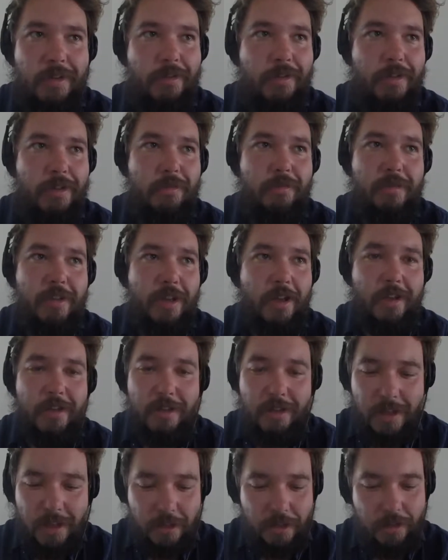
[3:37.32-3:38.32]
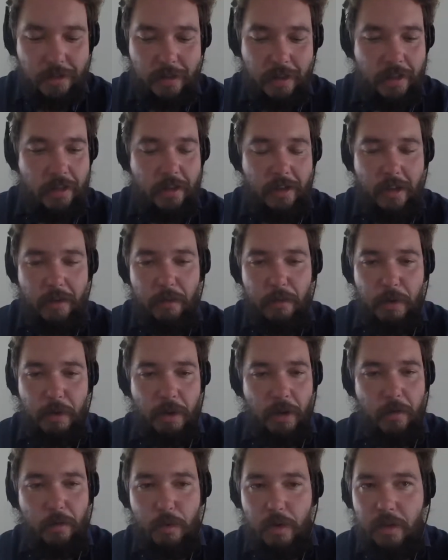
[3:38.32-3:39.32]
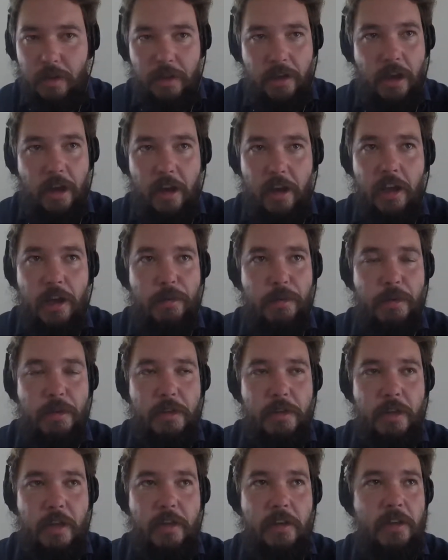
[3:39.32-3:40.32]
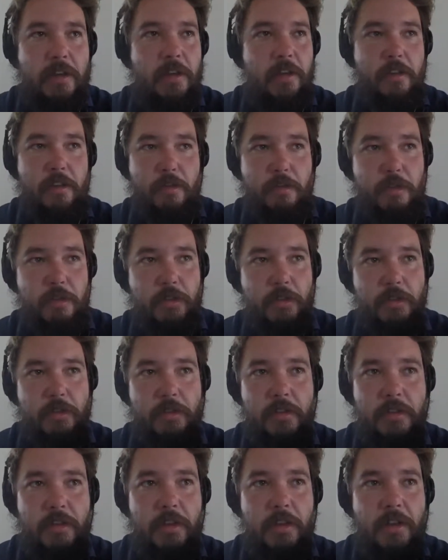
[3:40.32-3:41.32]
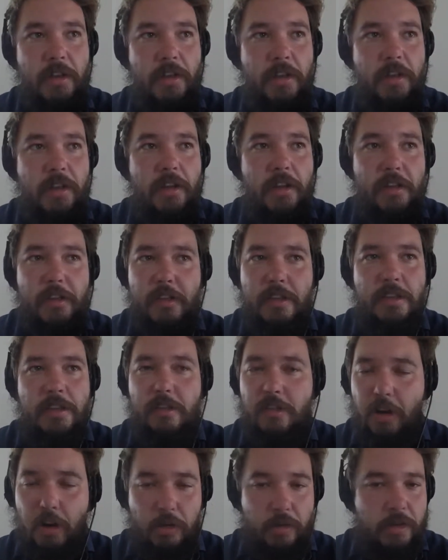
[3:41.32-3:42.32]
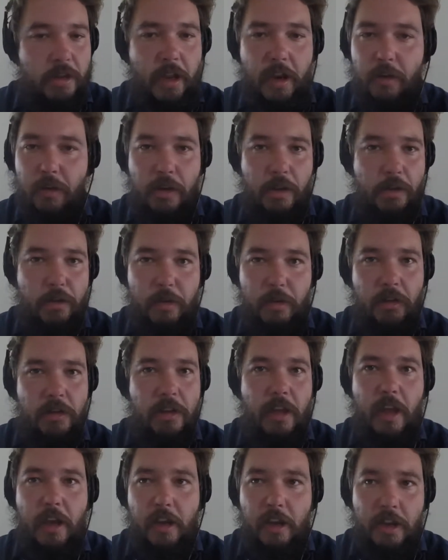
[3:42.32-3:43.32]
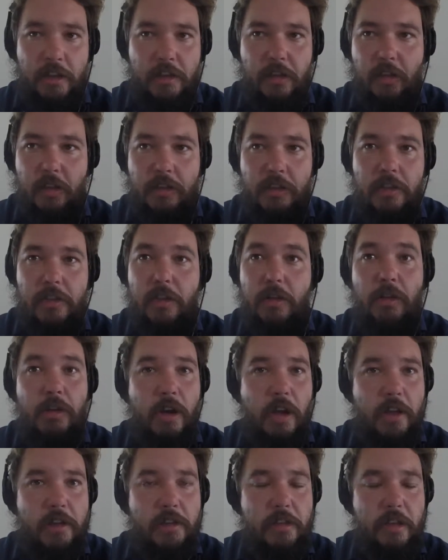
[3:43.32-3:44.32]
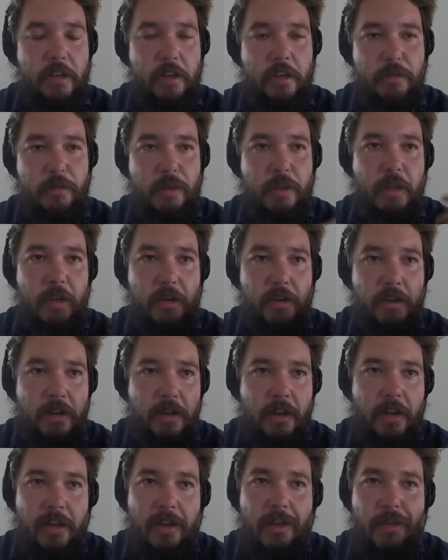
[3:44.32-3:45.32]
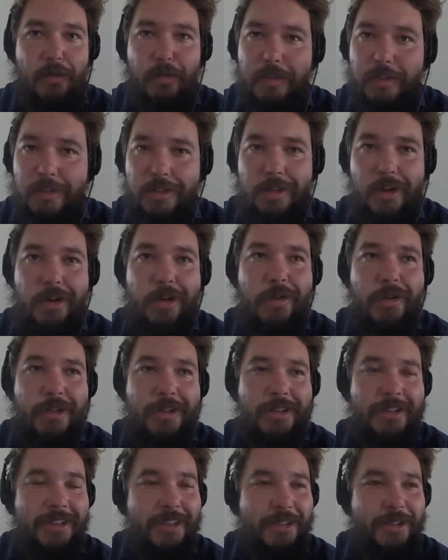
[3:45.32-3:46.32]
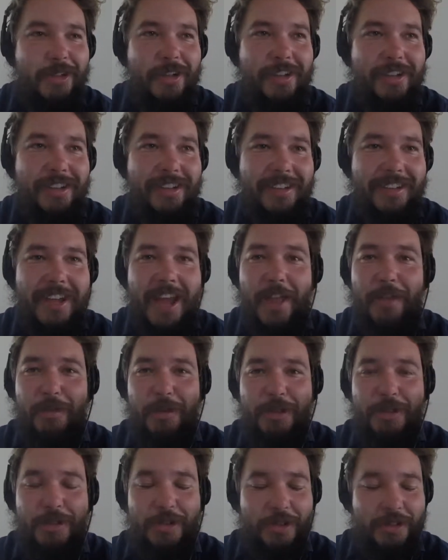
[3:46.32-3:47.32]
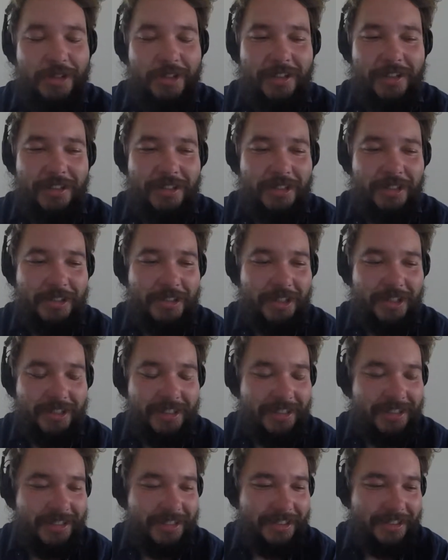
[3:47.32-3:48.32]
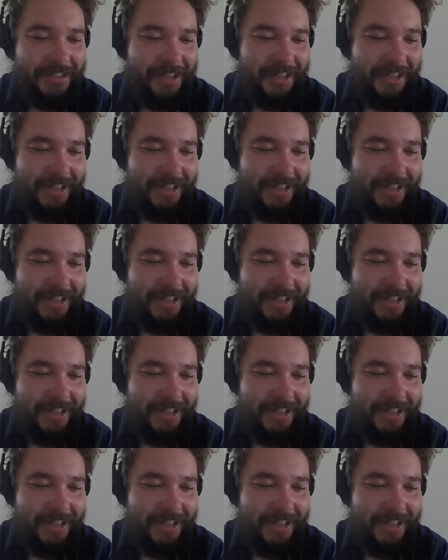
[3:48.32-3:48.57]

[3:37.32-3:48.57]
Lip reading: it was initially, I think everybody got really caught up in this idea that you can just start tearing through your deck, casting all these zero cost things. But then once you start doing a gatherer search on this, you